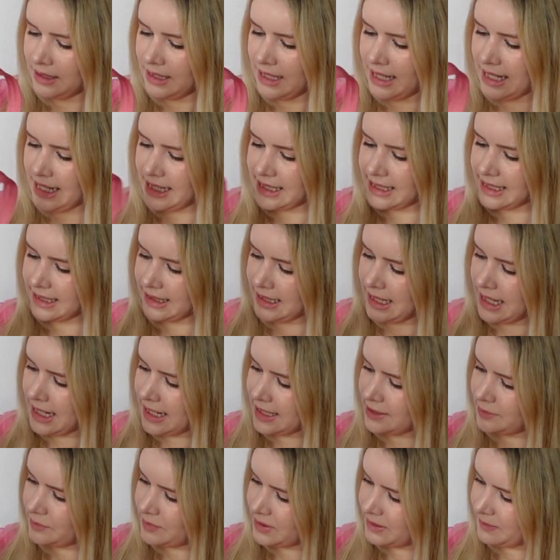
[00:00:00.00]
it's
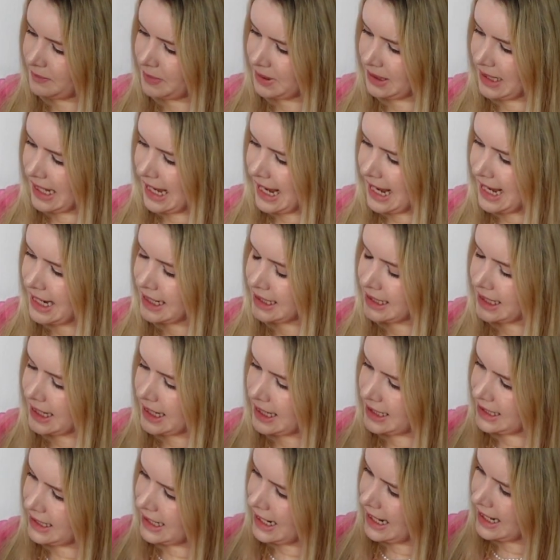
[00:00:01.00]
lined with black
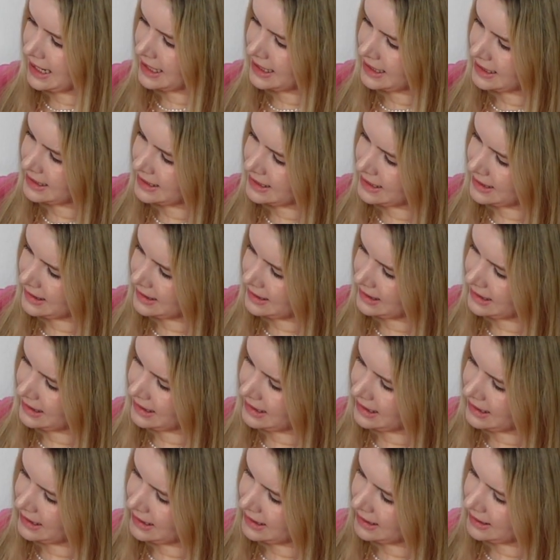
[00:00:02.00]
and it has
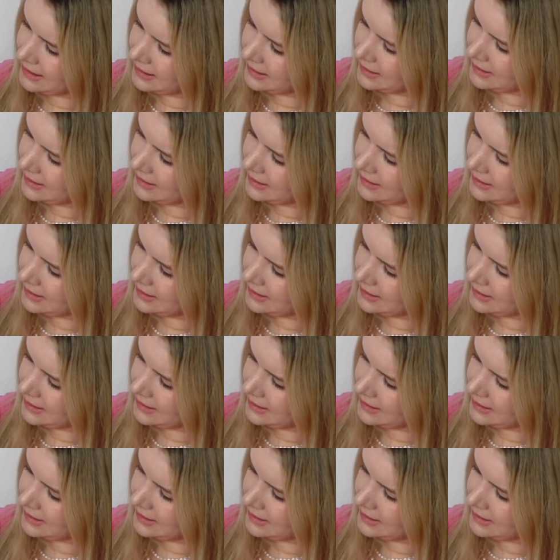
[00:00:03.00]
the